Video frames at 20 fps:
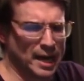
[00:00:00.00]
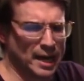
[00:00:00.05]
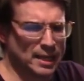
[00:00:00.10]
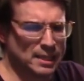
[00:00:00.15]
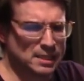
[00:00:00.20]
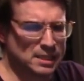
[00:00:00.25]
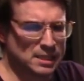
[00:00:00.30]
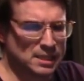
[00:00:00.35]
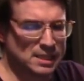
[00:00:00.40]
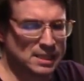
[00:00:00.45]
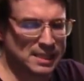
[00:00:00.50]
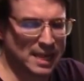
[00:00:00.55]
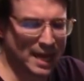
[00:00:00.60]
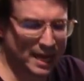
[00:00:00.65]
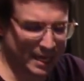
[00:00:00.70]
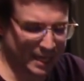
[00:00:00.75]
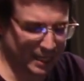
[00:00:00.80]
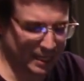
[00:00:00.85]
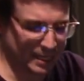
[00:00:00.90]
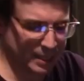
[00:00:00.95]

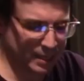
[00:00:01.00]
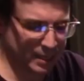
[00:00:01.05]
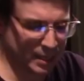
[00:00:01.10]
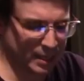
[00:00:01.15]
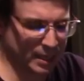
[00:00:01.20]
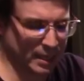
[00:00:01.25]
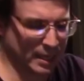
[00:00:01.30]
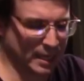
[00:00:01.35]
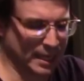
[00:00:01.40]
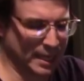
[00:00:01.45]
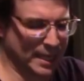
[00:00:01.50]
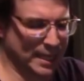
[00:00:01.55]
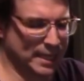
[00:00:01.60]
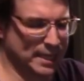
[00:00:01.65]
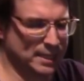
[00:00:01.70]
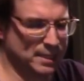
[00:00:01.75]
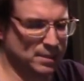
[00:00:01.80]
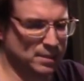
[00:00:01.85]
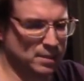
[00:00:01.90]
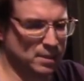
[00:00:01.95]
Second
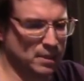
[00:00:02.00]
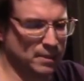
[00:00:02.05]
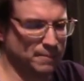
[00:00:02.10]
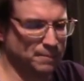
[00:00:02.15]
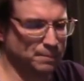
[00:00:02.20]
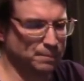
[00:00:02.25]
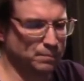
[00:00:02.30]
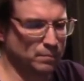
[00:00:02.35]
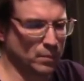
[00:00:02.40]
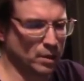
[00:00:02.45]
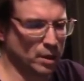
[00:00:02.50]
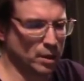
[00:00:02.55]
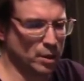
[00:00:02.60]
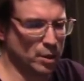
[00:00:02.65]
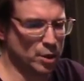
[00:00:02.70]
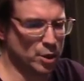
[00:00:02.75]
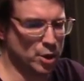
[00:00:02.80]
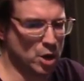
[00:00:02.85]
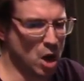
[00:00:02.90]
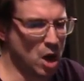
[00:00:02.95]
is
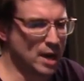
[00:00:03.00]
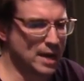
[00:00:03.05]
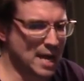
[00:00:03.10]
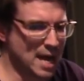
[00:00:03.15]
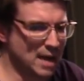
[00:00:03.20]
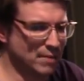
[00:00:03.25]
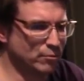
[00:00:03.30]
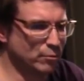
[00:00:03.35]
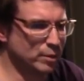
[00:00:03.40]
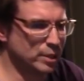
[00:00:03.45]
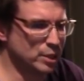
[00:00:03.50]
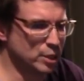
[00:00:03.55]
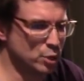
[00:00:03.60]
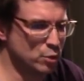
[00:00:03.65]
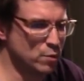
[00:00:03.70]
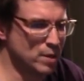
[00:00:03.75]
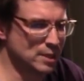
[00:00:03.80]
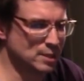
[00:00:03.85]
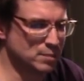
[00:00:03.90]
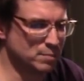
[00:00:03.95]
not every
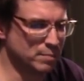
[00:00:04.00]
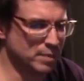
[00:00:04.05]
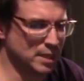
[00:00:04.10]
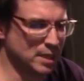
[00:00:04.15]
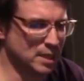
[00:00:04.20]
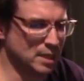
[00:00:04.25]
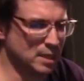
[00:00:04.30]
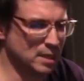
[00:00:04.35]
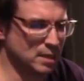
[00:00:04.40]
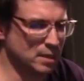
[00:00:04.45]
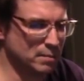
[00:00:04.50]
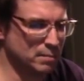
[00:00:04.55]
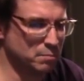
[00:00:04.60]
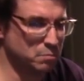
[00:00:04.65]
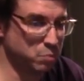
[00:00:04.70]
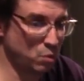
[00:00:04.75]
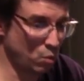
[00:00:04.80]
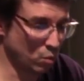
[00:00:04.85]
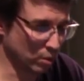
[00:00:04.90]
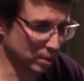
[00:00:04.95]
USB
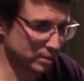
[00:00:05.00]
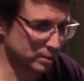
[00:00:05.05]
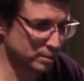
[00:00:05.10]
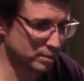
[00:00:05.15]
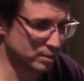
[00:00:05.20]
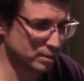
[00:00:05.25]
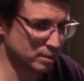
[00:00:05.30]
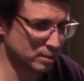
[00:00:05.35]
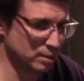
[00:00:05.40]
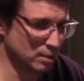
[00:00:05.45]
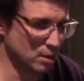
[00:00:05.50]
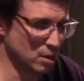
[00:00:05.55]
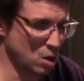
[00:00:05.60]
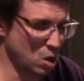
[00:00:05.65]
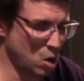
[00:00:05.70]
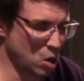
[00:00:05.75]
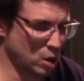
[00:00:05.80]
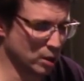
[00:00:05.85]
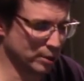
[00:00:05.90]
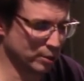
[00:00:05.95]
port
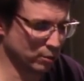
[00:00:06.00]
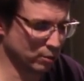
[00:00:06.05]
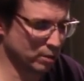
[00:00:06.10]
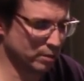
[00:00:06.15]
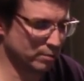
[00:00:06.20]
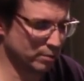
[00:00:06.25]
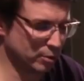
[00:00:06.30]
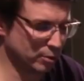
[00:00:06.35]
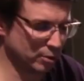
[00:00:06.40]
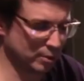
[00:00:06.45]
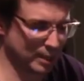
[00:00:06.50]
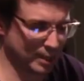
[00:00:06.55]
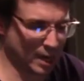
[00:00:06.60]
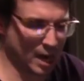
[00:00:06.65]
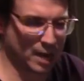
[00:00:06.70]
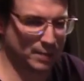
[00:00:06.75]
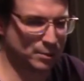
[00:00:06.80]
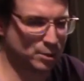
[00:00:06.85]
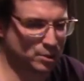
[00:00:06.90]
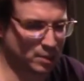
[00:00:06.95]
on your computer. Like
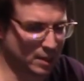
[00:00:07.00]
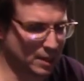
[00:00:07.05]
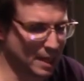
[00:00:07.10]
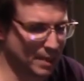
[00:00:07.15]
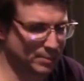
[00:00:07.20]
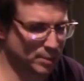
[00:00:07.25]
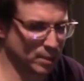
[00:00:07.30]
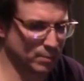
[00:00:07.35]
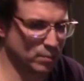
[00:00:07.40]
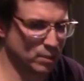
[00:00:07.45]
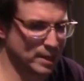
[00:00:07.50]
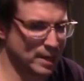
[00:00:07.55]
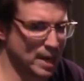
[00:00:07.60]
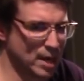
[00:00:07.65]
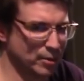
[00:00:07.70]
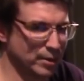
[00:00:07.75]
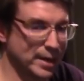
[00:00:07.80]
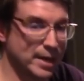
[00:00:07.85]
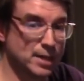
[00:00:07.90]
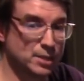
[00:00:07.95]
I'm using a laptop right
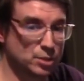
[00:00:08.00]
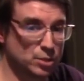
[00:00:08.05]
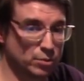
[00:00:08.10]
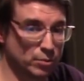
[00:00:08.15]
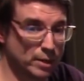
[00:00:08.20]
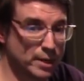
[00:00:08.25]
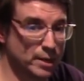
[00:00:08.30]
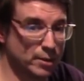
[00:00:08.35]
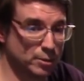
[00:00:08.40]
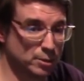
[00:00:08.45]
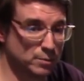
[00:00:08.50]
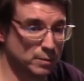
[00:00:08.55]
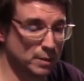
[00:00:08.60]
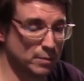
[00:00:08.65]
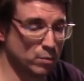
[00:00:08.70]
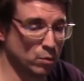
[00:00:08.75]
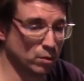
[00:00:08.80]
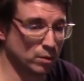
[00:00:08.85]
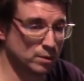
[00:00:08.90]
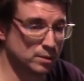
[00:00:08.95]
now, it has 3 USB
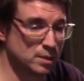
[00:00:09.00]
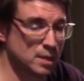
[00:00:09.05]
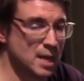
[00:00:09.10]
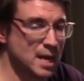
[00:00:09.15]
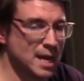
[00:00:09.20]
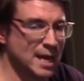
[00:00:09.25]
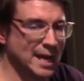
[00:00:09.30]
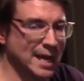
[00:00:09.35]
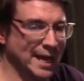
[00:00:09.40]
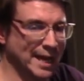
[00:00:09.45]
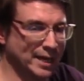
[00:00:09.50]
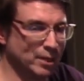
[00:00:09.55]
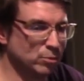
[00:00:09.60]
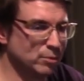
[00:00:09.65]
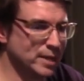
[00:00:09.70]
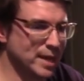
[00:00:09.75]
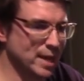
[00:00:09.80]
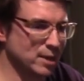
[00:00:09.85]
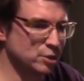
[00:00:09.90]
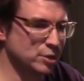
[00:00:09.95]
ports. It
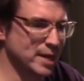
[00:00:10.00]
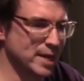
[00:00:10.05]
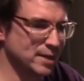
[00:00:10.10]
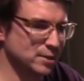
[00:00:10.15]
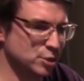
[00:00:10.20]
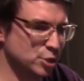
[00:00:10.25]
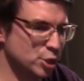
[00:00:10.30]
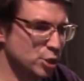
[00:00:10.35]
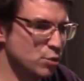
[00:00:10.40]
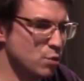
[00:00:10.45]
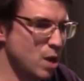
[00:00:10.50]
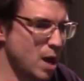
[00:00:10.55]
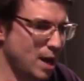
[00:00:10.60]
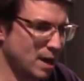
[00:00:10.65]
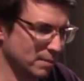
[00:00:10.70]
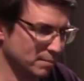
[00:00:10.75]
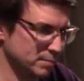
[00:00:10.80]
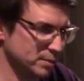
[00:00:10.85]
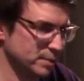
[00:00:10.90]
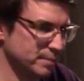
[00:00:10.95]
only actually has 2
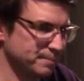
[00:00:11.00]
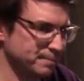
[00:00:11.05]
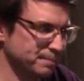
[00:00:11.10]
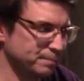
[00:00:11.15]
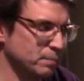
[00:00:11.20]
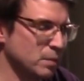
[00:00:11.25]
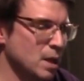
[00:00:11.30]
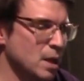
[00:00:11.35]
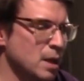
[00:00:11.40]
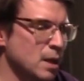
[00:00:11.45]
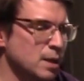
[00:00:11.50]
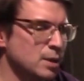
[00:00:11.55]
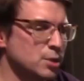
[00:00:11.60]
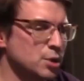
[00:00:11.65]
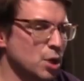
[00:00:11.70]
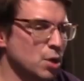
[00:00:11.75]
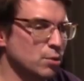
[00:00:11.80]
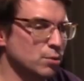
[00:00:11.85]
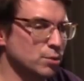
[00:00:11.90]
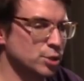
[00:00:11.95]
hubs.
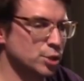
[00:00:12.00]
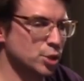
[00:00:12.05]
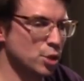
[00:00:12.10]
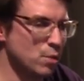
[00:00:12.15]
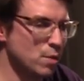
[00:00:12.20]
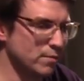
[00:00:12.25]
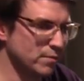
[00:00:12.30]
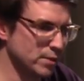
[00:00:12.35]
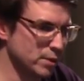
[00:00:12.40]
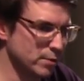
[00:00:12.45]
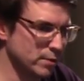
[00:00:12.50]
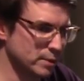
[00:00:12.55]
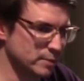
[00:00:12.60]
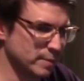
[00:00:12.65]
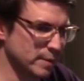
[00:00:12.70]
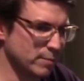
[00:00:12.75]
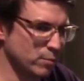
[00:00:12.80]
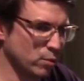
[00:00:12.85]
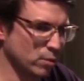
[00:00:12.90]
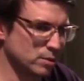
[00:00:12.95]
So 2 of the
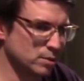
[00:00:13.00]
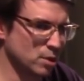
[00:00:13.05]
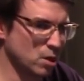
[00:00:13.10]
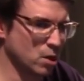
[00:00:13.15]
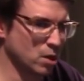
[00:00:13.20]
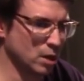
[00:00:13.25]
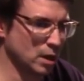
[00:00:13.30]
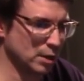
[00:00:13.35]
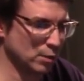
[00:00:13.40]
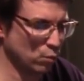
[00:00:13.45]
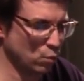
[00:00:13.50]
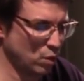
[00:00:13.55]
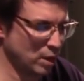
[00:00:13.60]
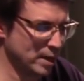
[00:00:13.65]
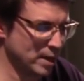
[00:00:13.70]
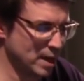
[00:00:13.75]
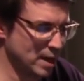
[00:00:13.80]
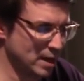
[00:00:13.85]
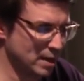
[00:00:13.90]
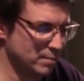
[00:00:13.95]
USB ports are on one
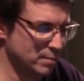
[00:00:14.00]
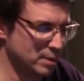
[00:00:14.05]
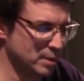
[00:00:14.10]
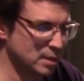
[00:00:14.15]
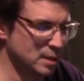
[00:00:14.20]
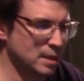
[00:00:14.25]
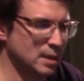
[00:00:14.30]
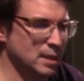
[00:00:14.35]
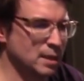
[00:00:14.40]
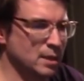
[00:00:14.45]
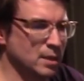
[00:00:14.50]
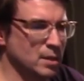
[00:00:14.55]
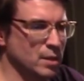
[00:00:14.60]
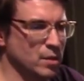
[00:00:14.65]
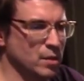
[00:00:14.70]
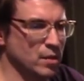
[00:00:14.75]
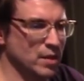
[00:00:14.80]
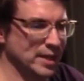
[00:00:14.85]
hub. They